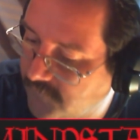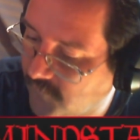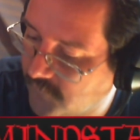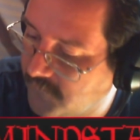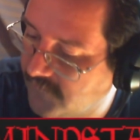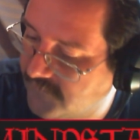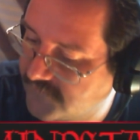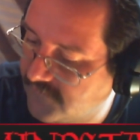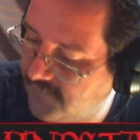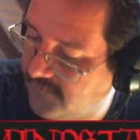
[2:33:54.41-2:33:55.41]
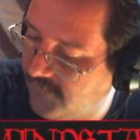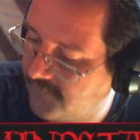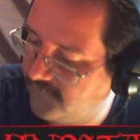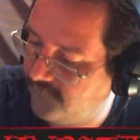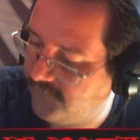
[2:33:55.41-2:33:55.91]
more realistically like
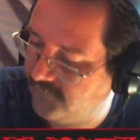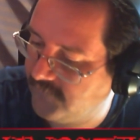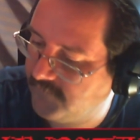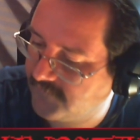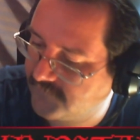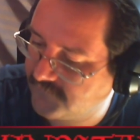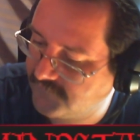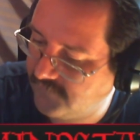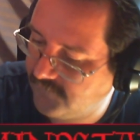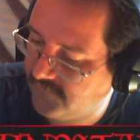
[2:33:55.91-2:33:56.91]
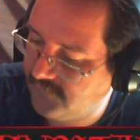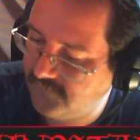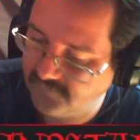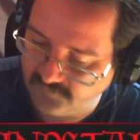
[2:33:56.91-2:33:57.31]
$50 or something.